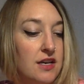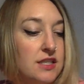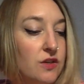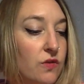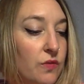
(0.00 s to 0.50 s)

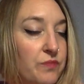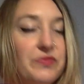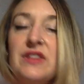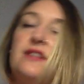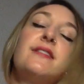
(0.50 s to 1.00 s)
So,
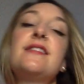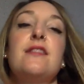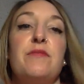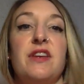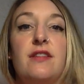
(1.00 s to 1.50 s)
this is
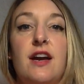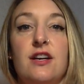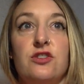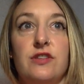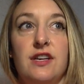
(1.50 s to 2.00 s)
something that
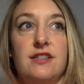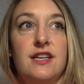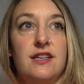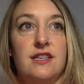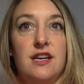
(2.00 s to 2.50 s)
actually a
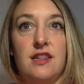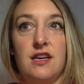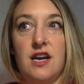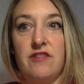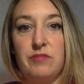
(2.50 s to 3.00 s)
technique
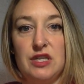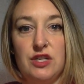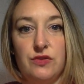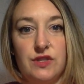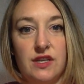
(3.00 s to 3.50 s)
that I've been
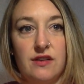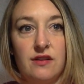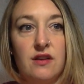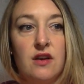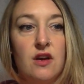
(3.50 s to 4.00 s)

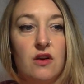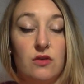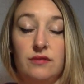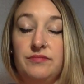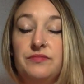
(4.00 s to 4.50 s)
using
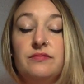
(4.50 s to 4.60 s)
or